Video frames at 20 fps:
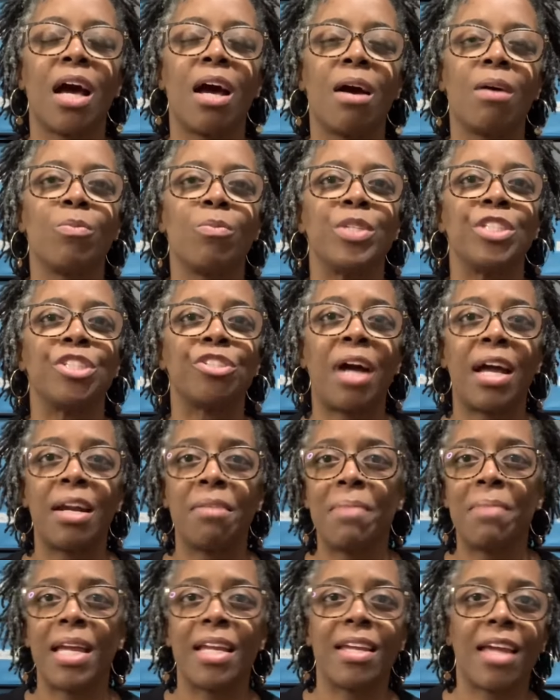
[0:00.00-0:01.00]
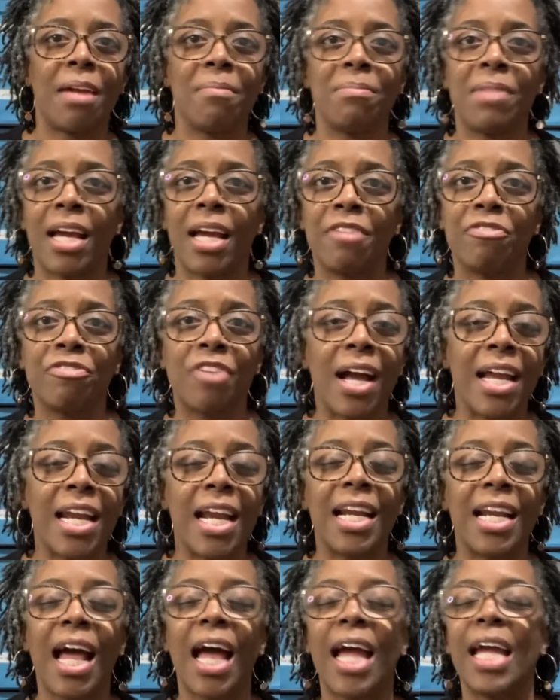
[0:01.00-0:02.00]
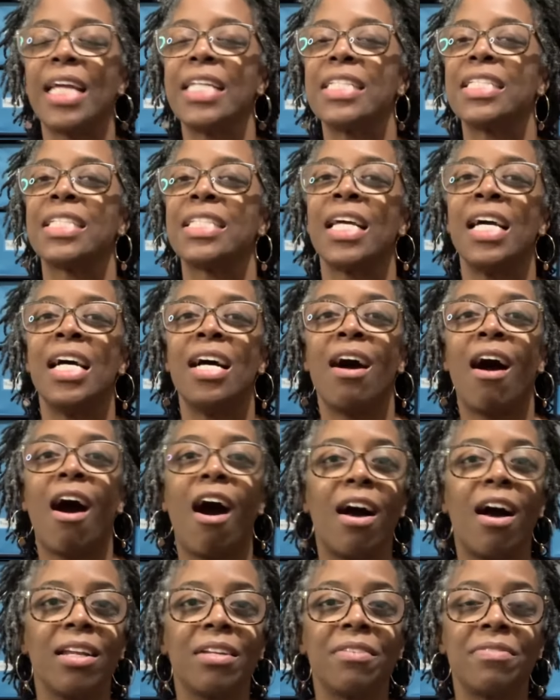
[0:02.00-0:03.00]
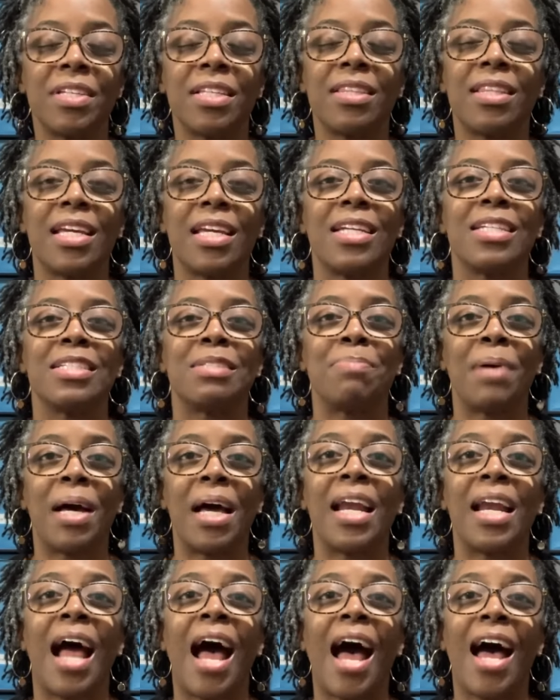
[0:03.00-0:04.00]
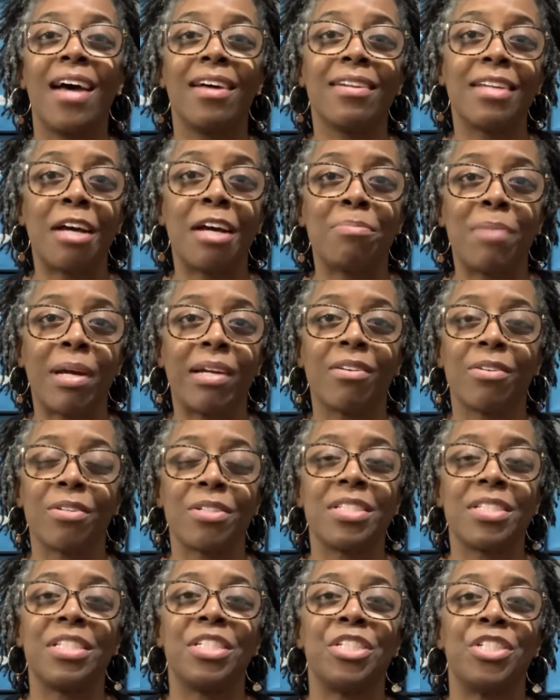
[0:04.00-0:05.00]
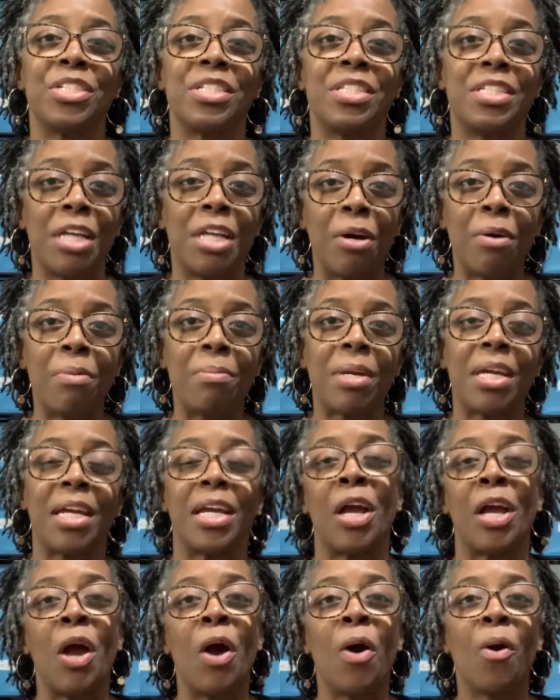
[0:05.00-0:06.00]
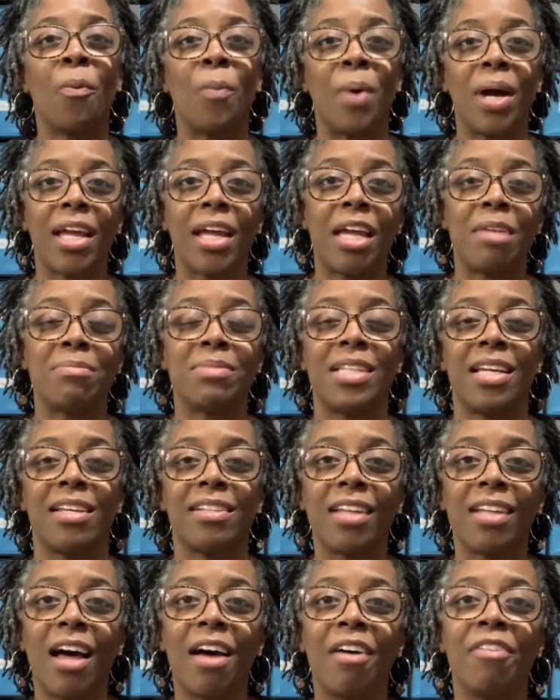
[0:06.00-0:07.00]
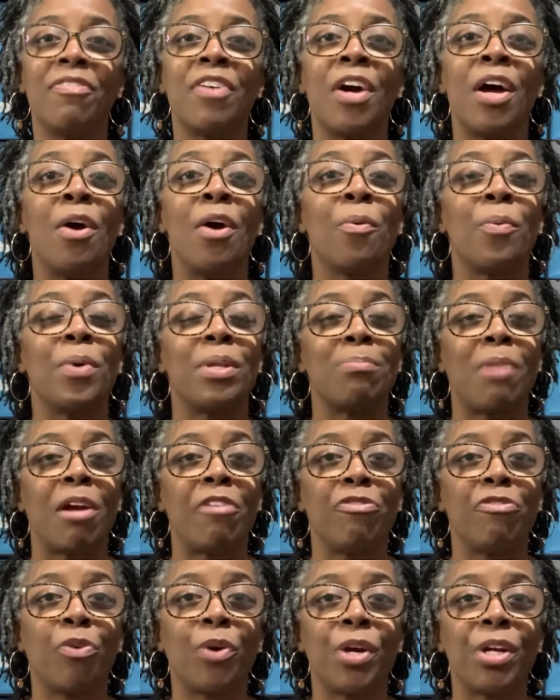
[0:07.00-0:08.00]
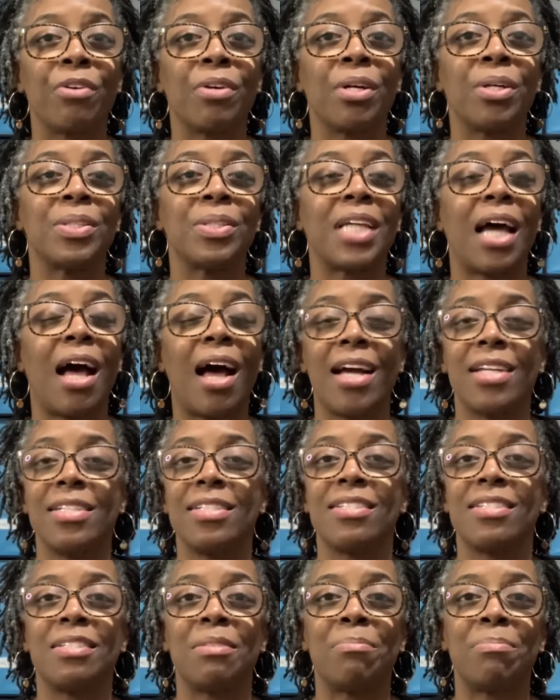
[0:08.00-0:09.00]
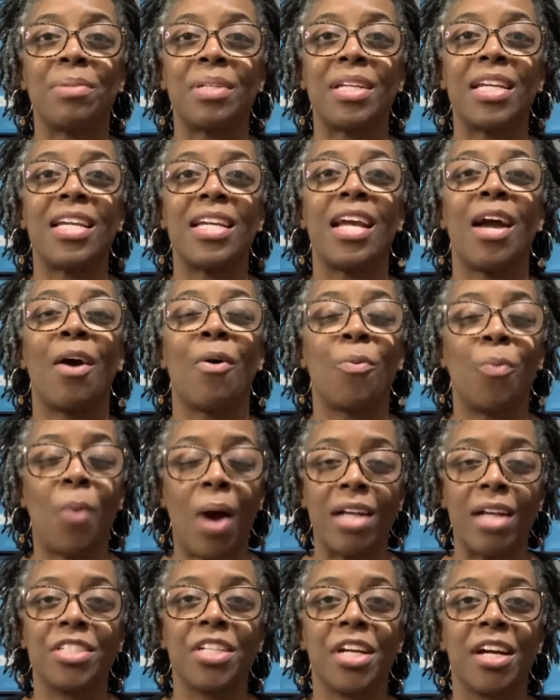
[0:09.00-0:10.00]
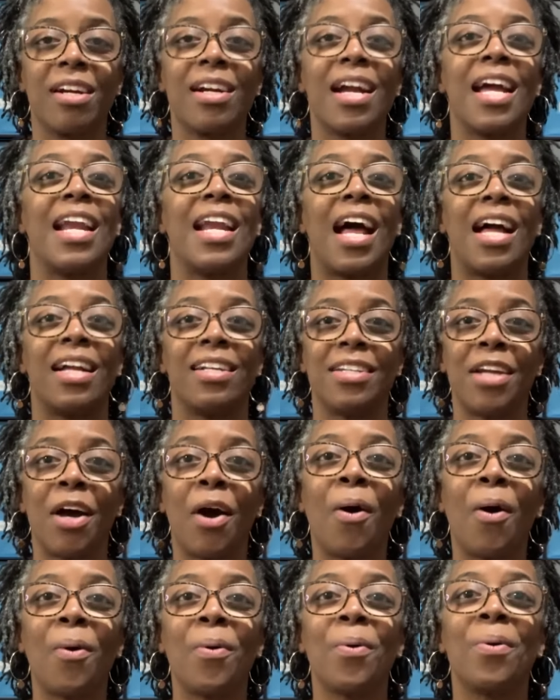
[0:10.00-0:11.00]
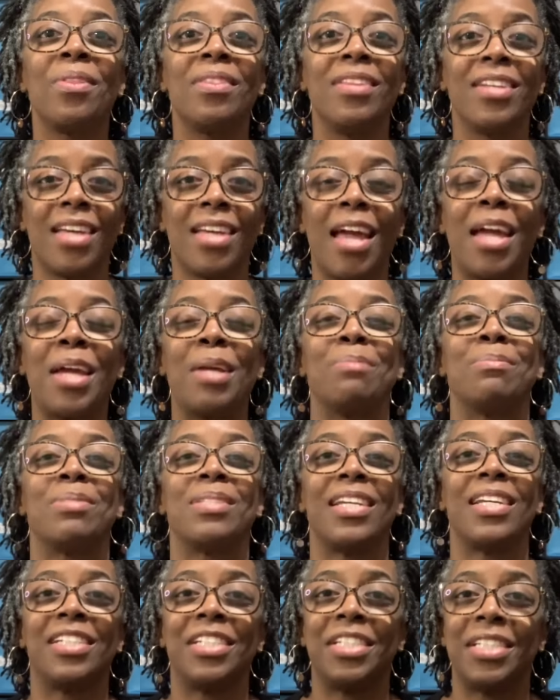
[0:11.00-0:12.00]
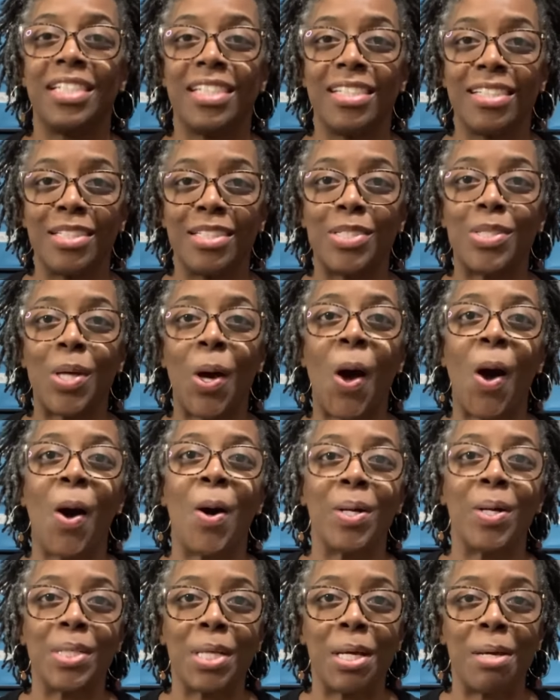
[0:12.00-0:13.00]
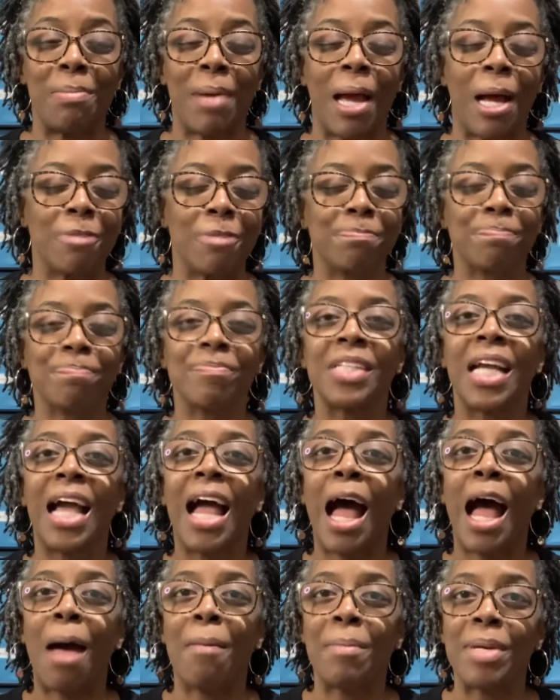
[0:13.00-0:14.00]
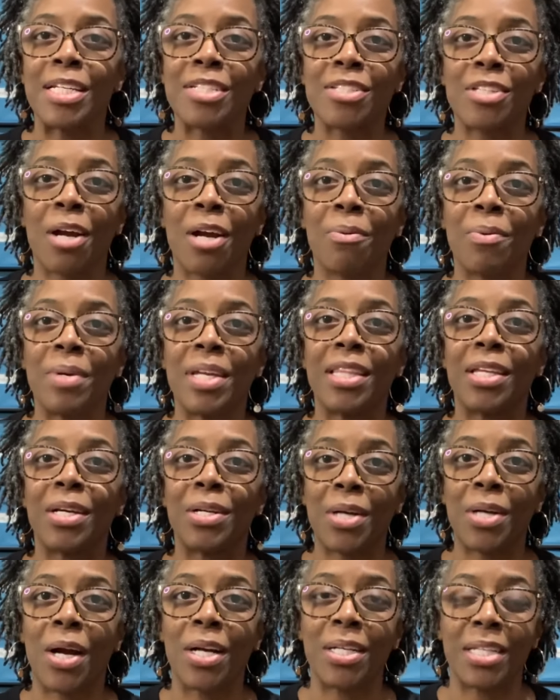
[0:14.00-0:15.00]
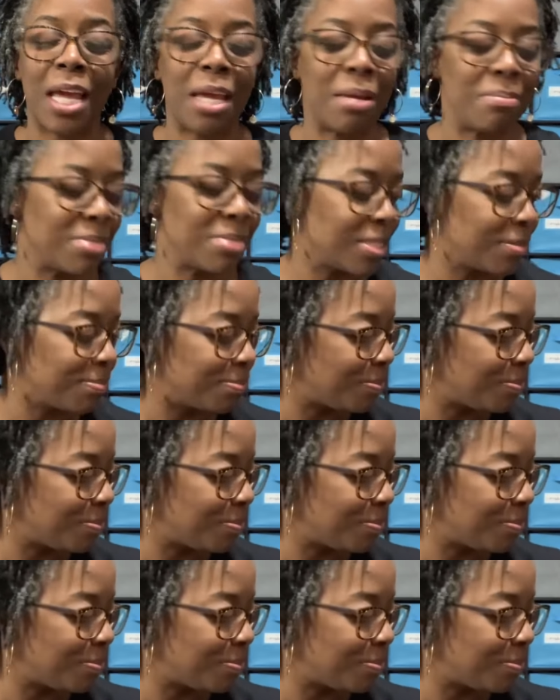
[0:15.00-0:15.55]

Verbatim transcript: Um, we try to make game night Friday nights, all of the things, but I allowed my girls to just tell me what games they love. With my four year old, I just simply watch her and I know the games that she is all about. I'm gonna start with card games.